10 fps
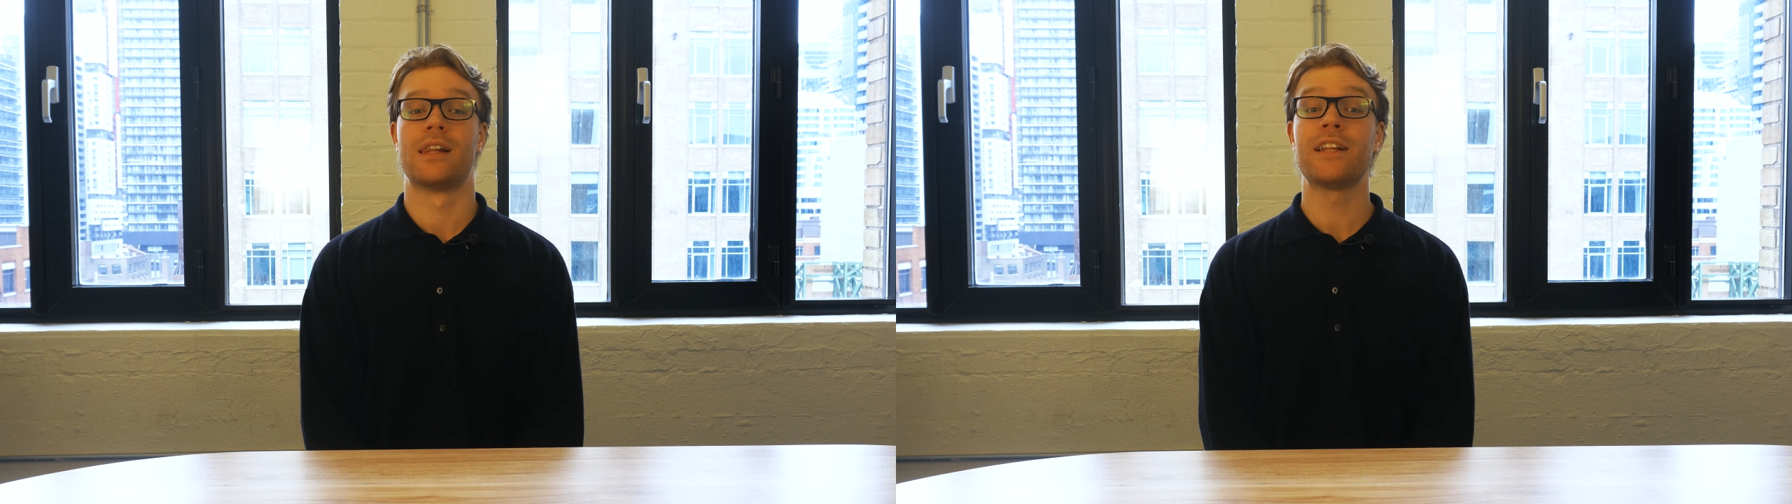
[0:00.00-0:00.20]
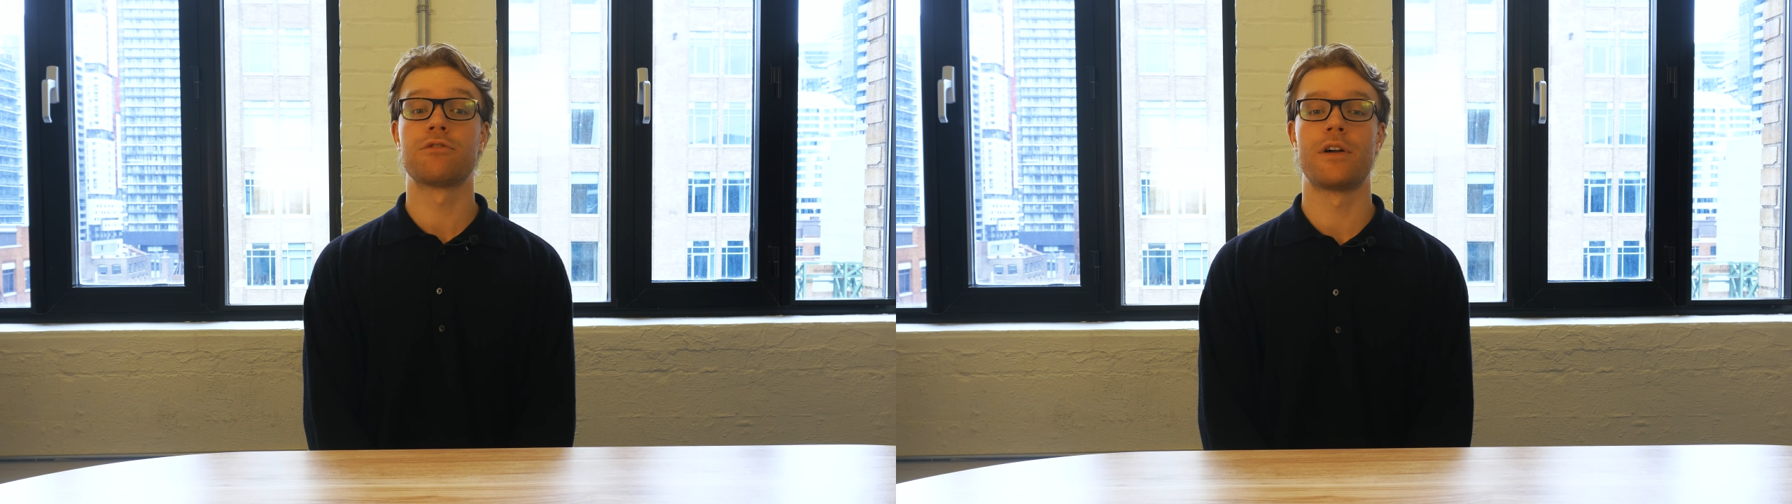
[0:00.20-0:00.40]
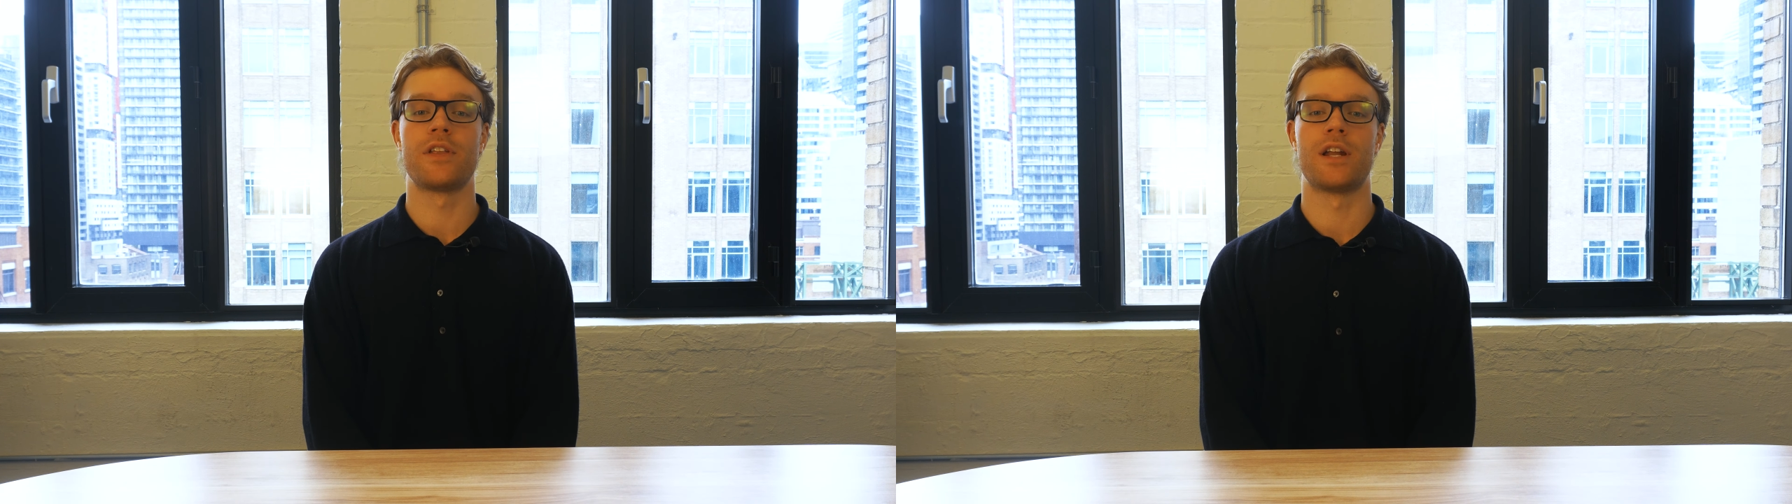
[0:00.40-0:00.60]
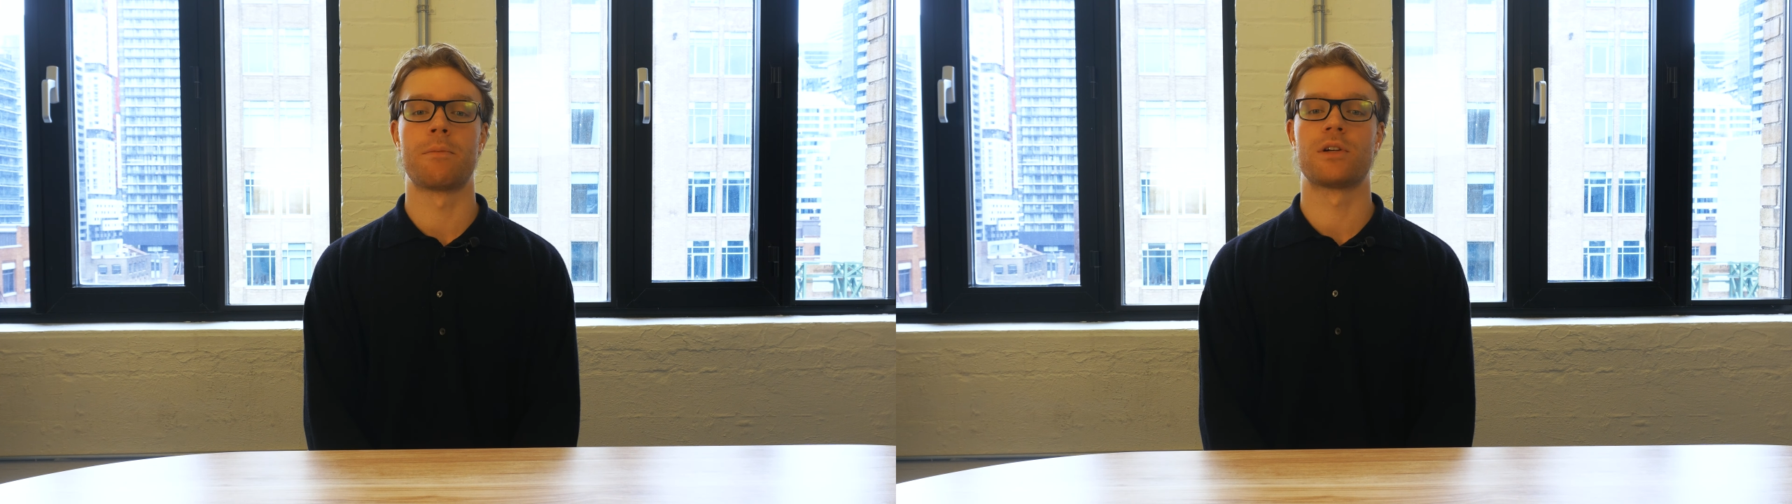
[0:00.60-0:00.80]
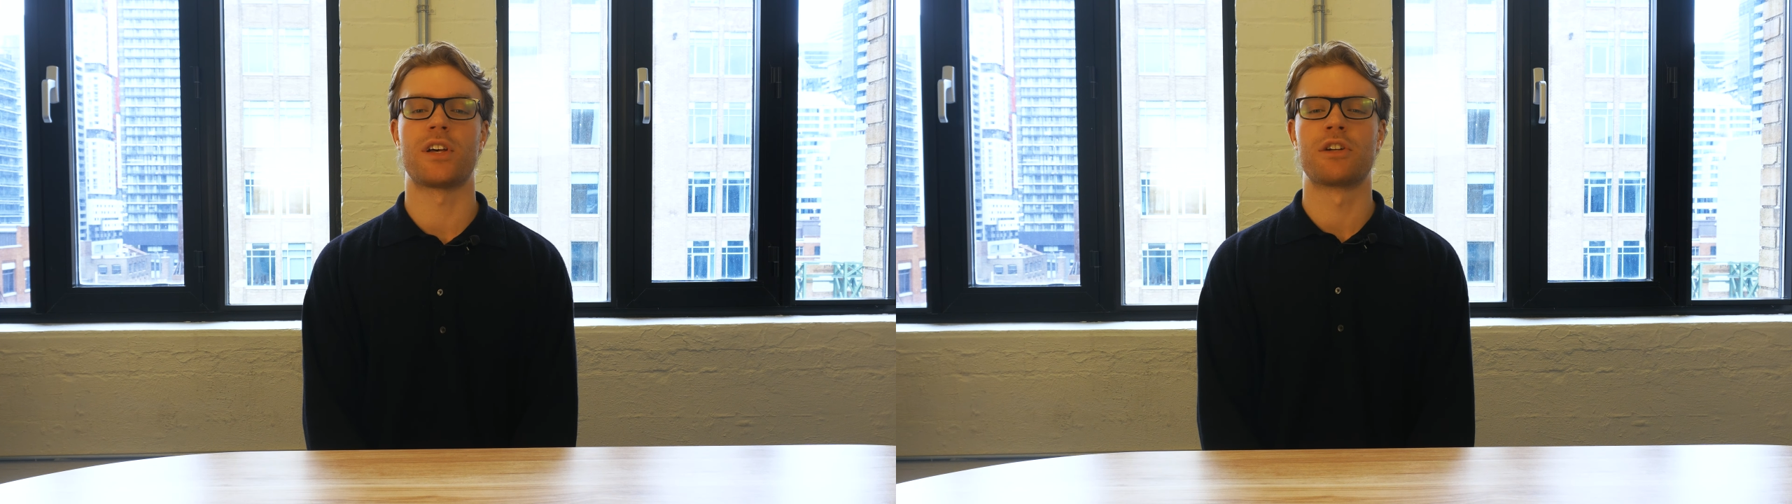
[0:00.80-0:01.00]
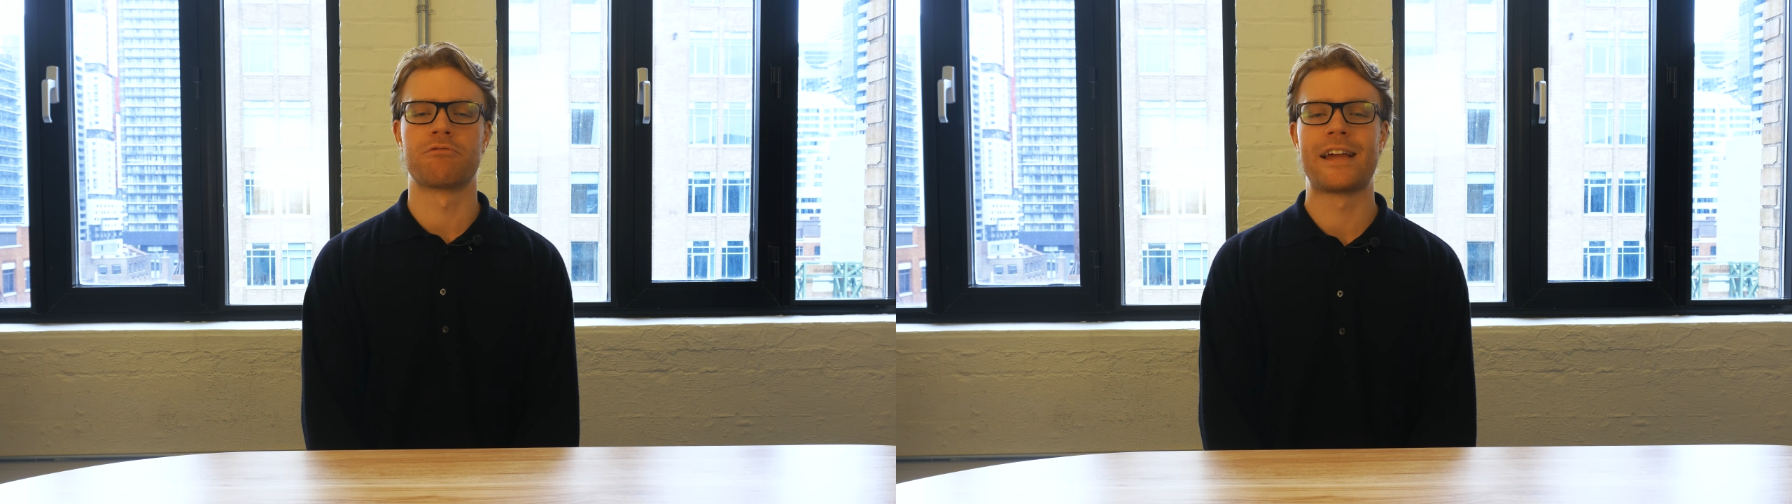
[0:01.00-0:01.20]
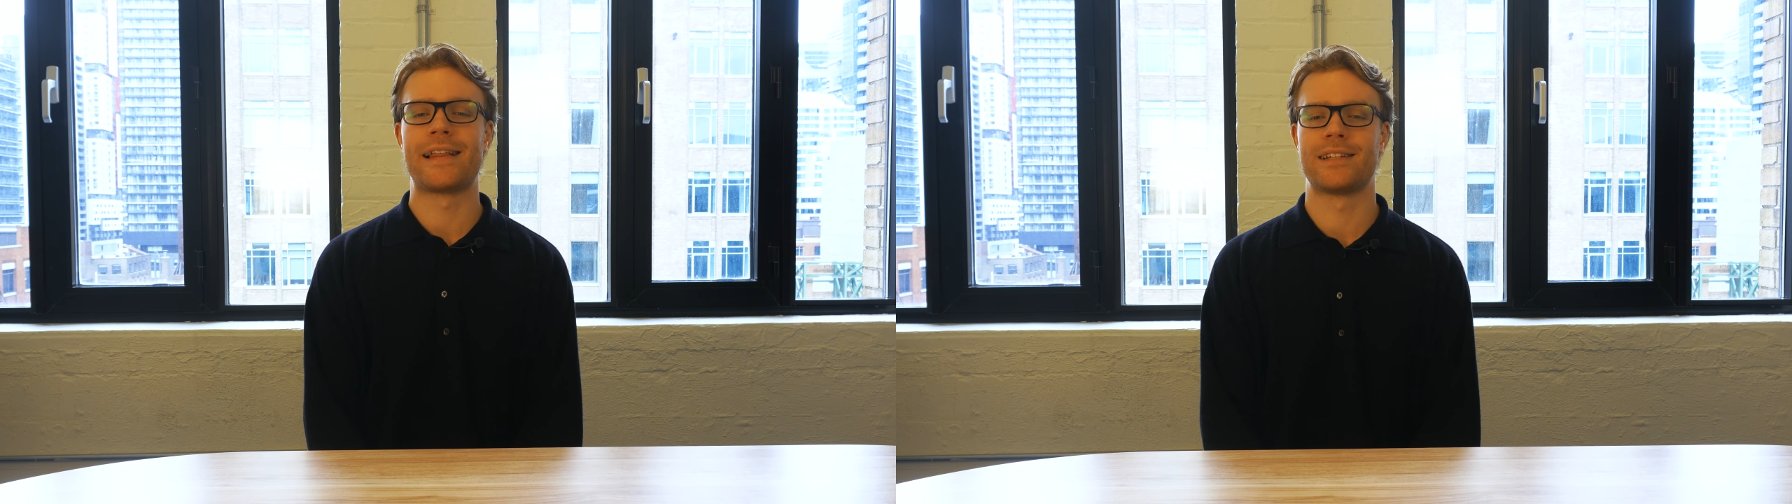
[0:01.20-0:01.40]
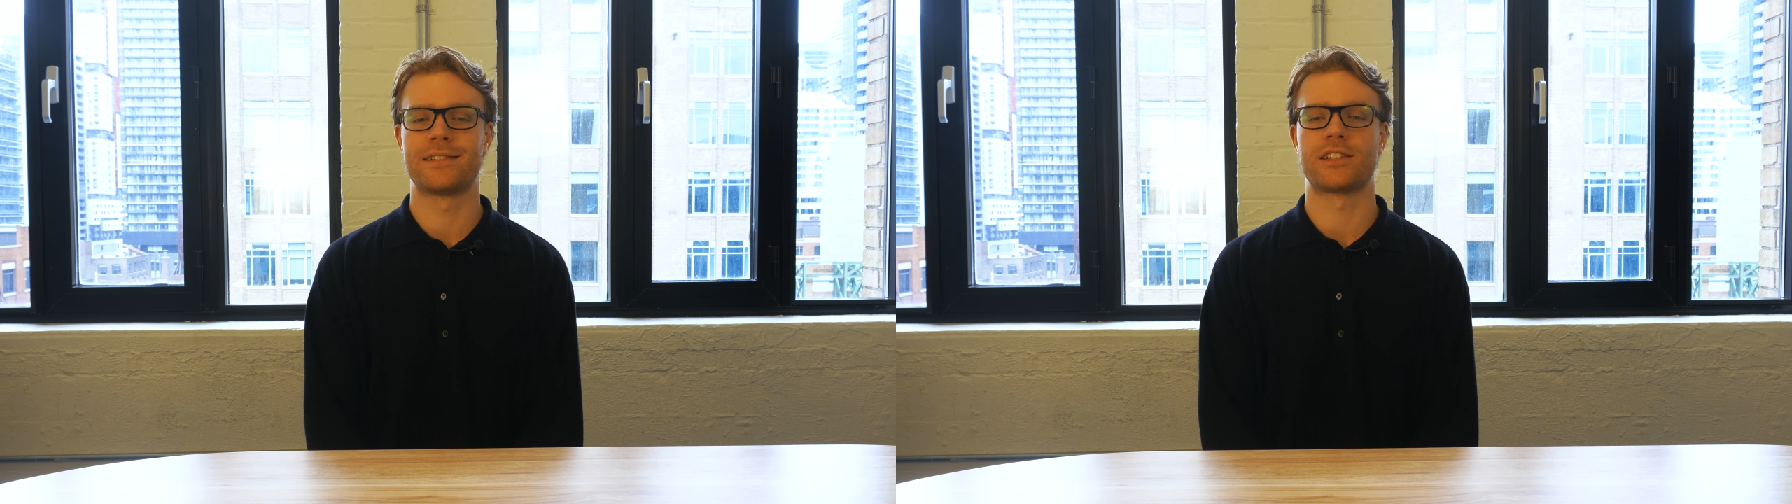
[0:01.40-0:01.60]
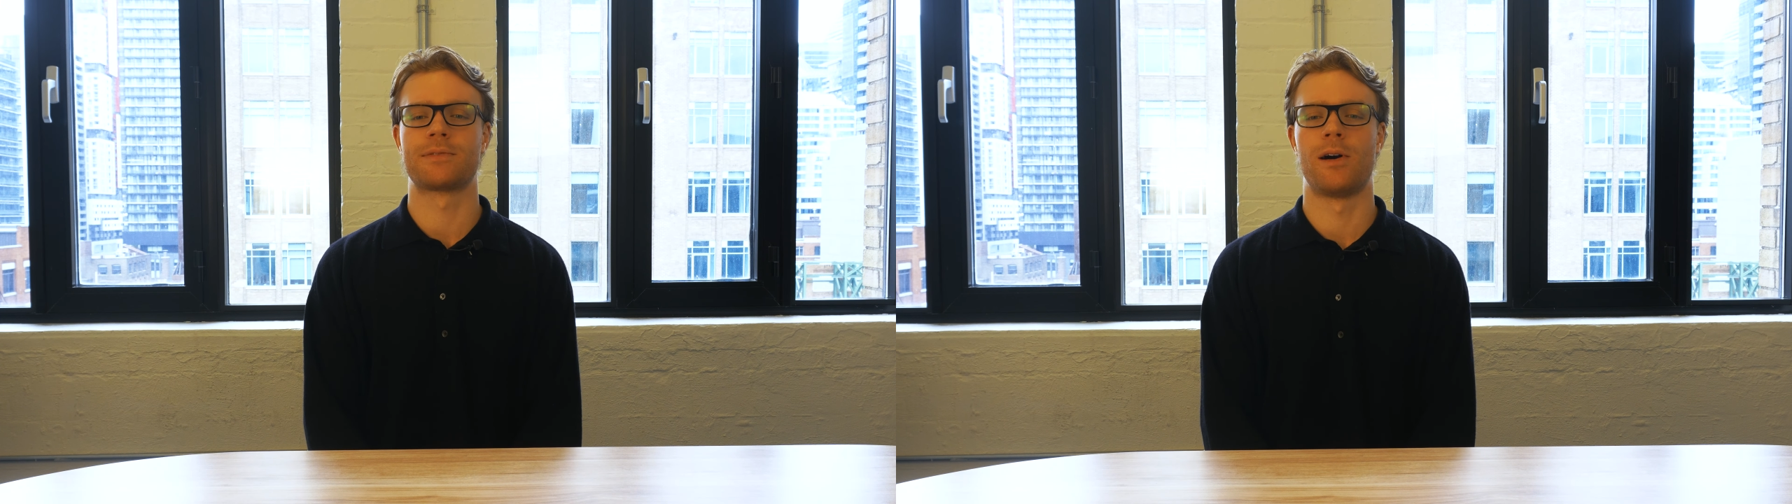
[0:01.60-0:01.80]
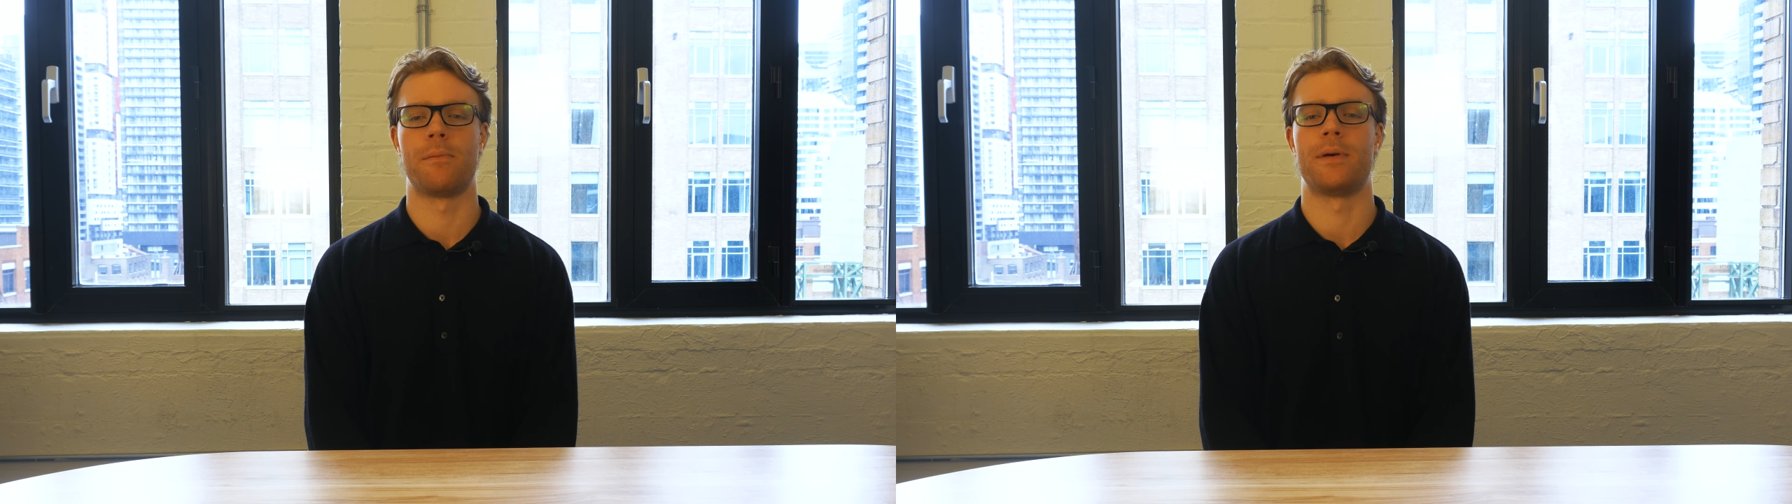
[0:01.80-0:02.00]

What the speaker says: Let's run the numbers on a realistic small